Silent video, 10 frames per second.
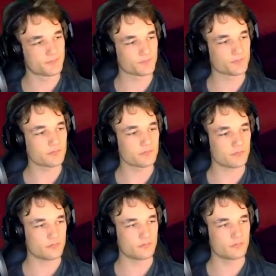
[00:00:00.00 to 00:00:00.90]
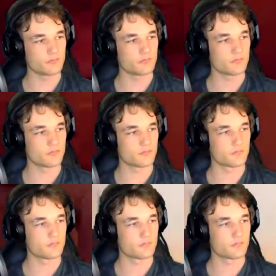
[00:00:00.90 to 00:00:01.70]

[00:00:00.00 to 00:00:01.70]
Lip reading: (no one is talking)